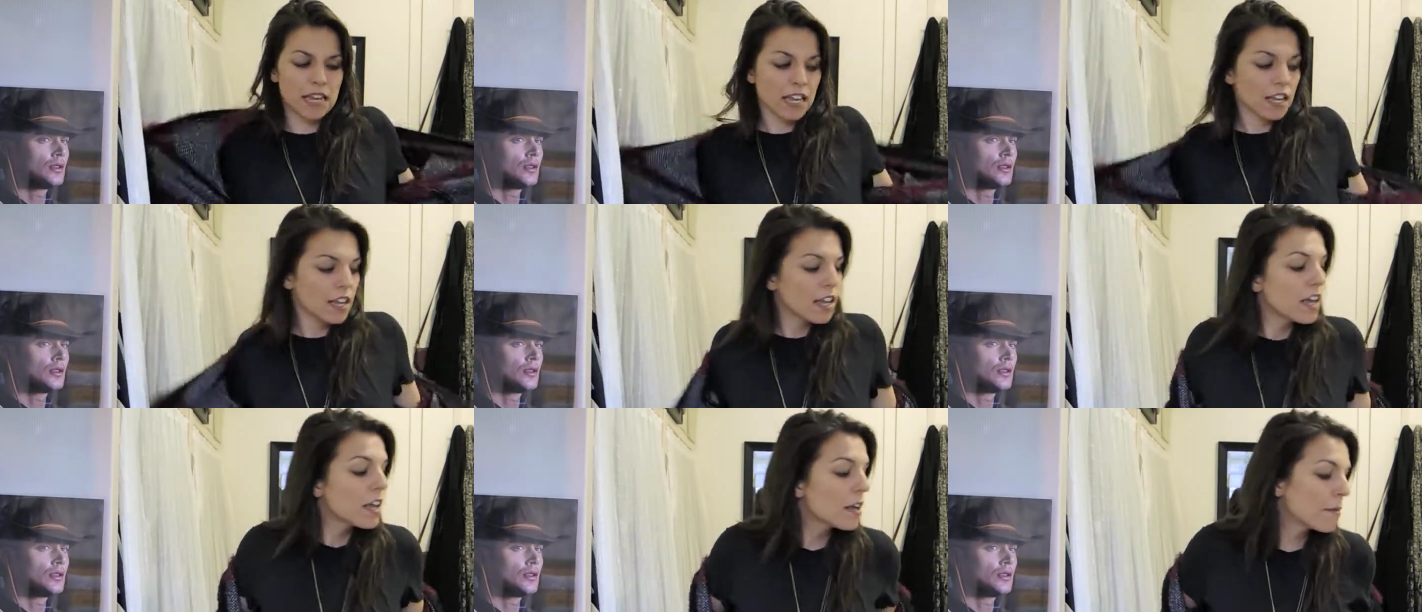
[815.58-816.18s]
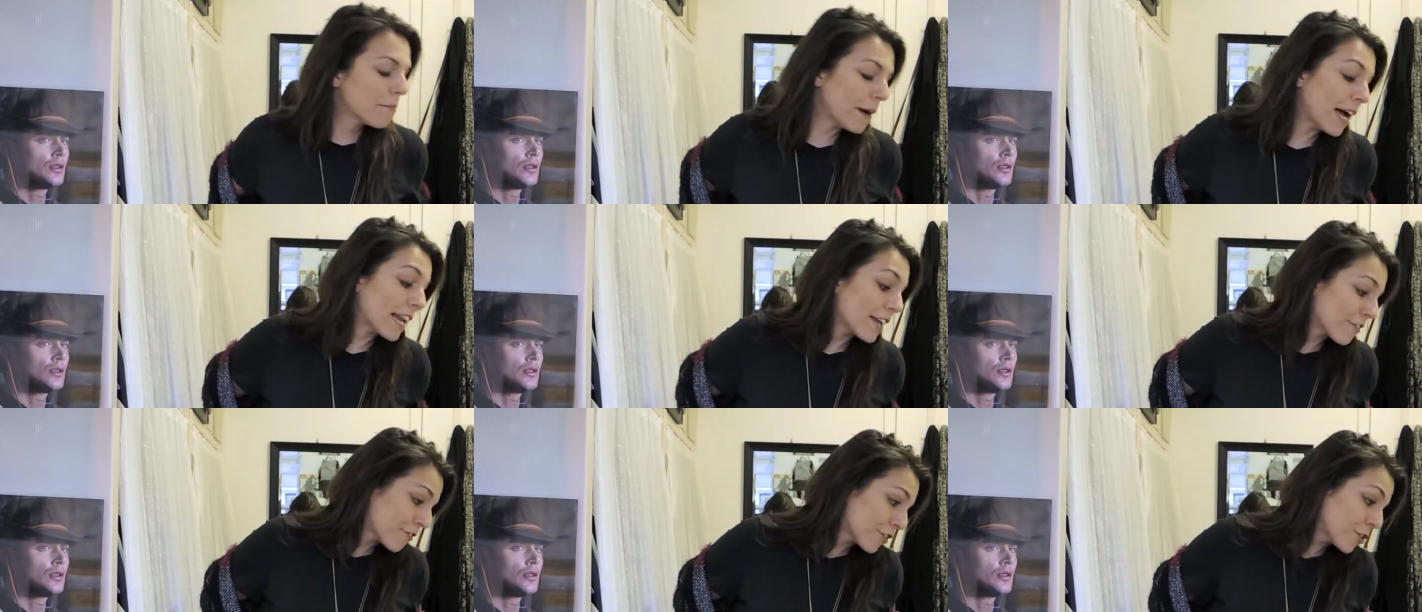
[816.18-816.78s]
Speaker 1: me?
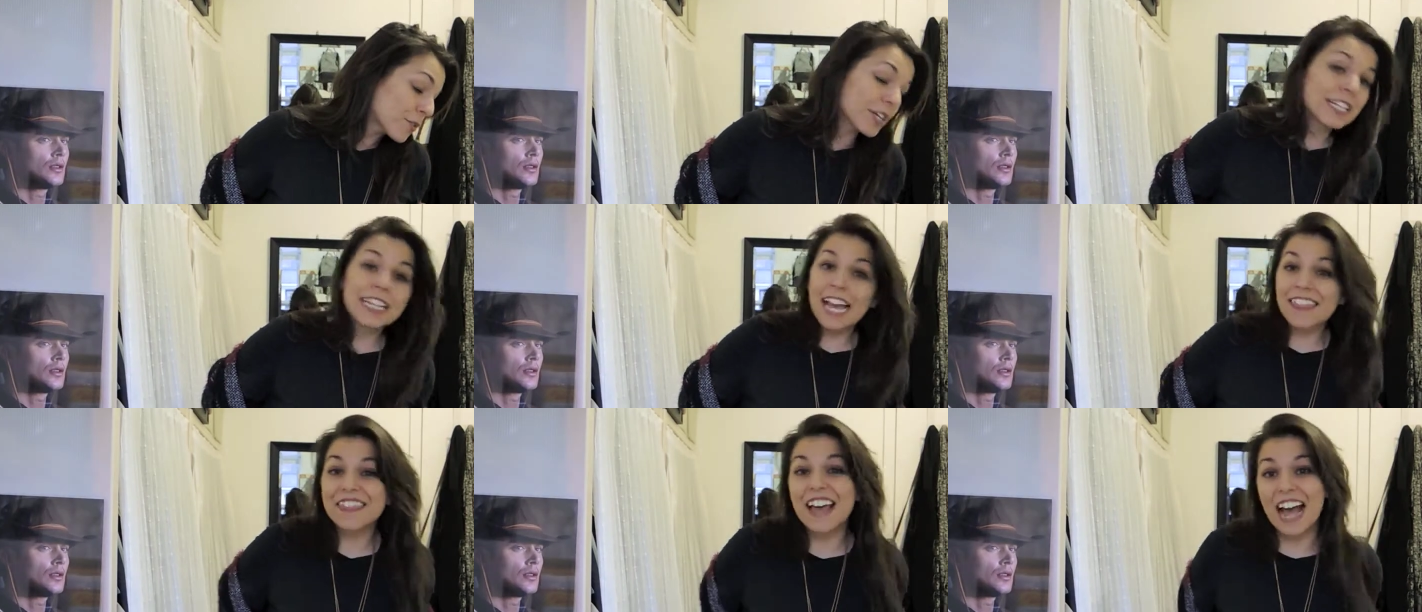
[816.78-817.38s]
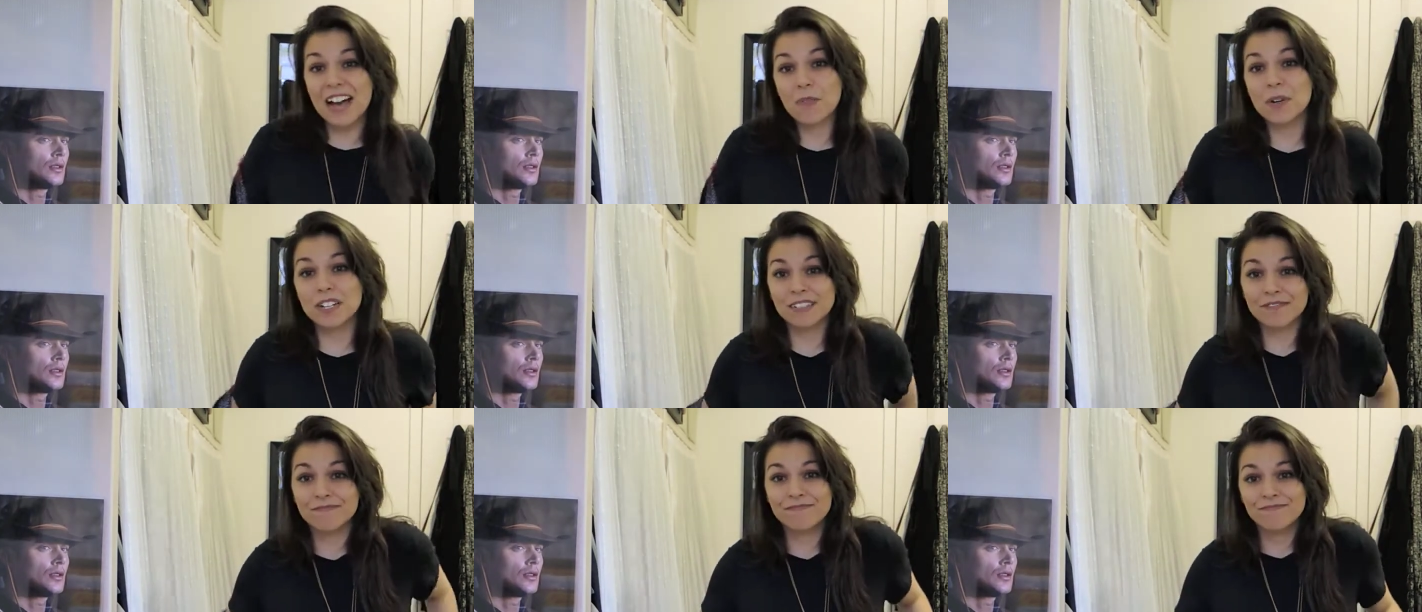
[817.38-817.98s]
But if you can get that
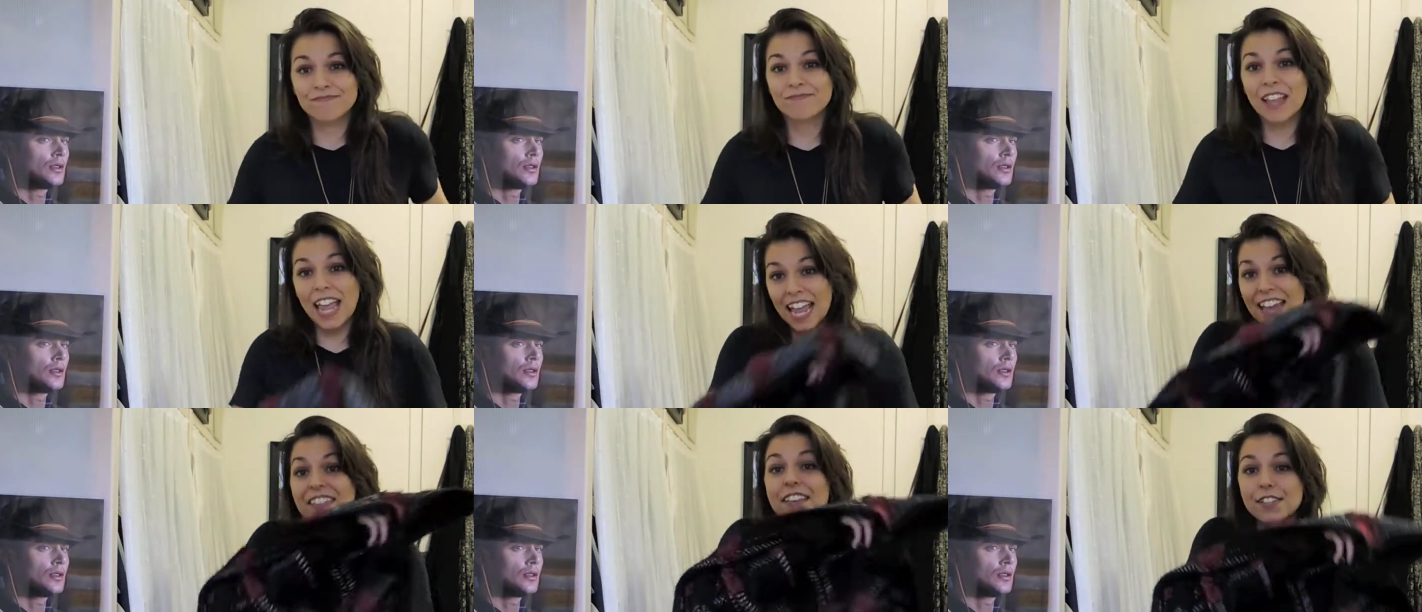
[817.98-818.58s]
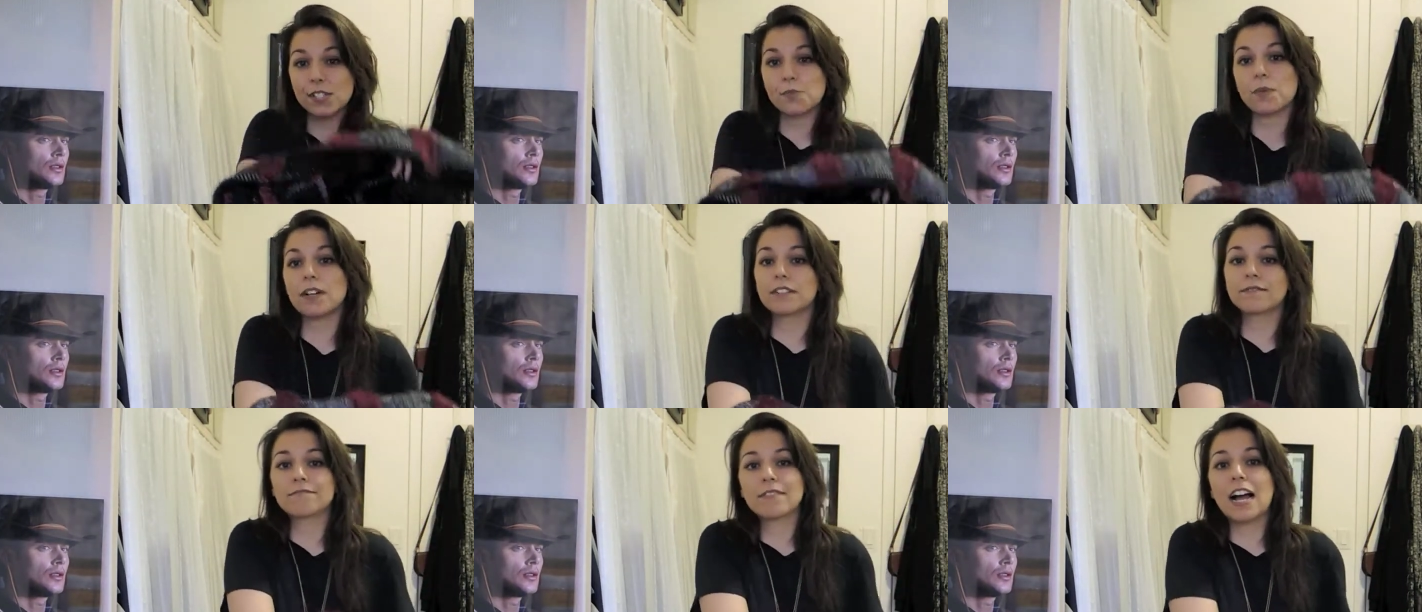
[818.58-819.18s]
one and this
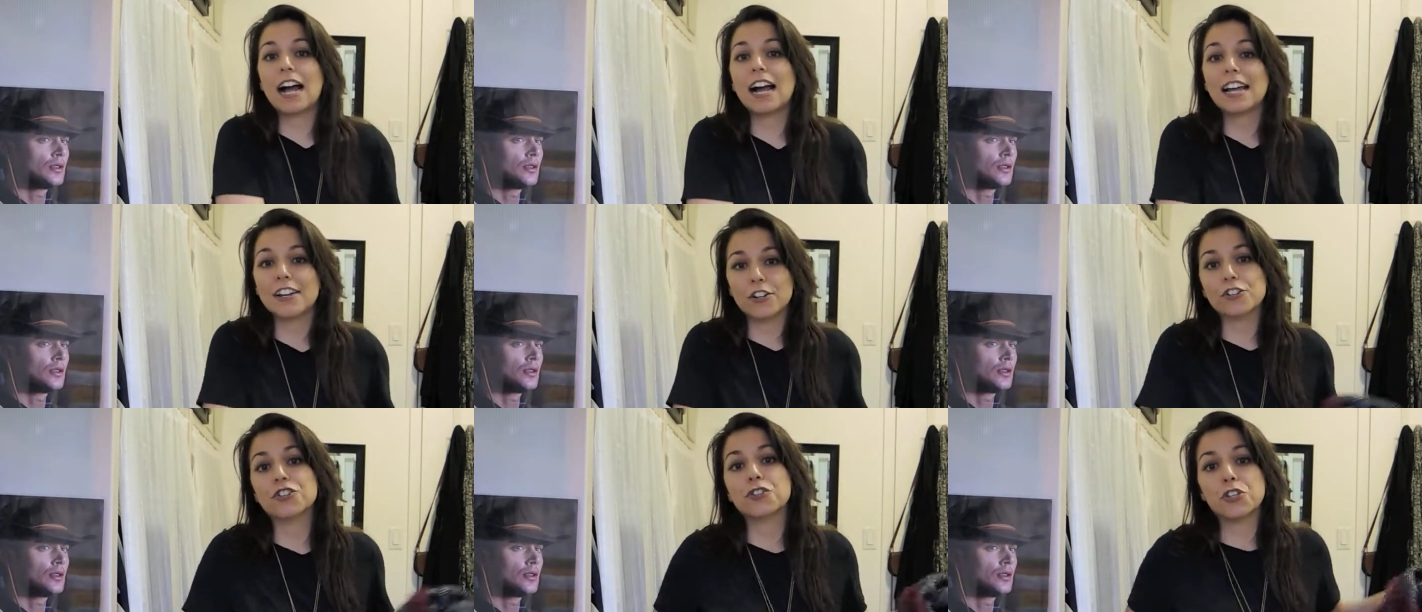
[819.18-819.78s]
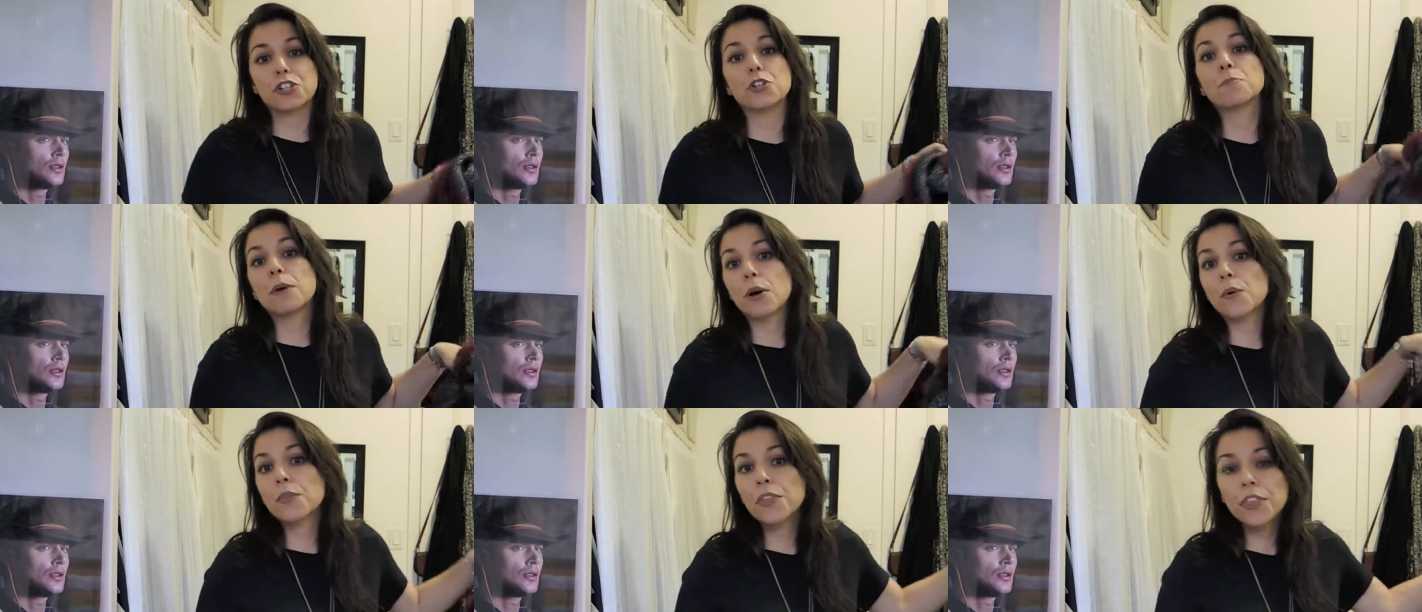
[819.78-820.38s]
one, I urge you to do
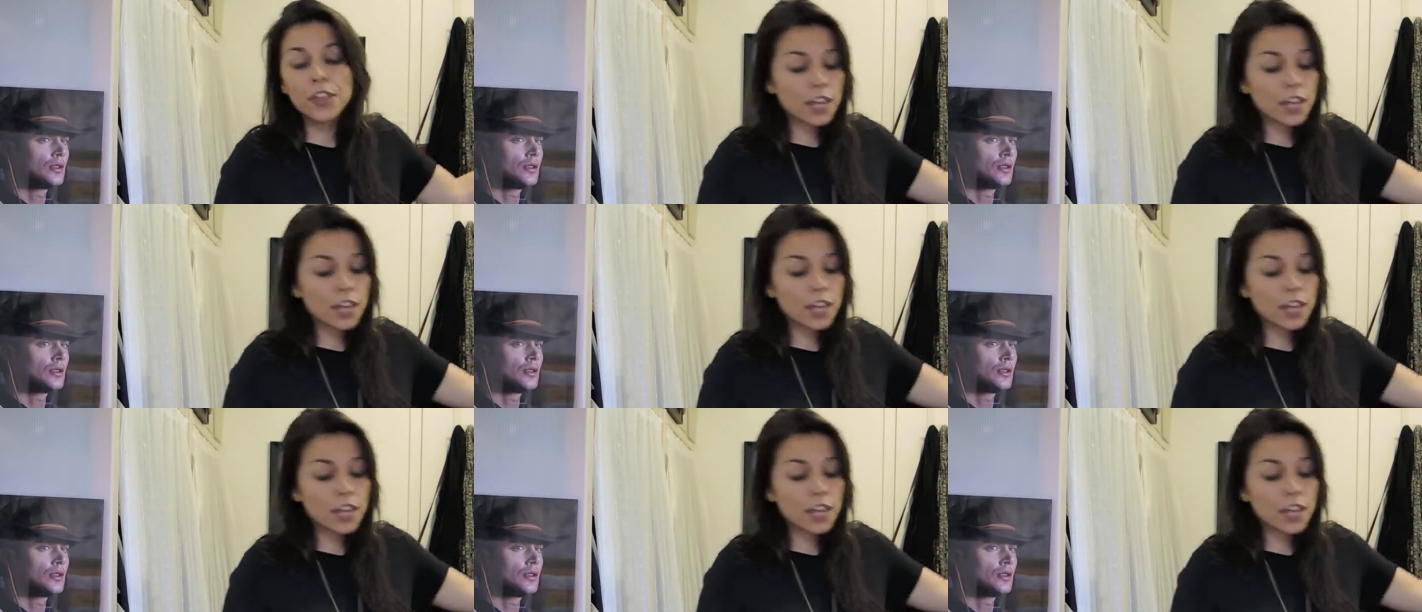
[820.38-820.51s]
both.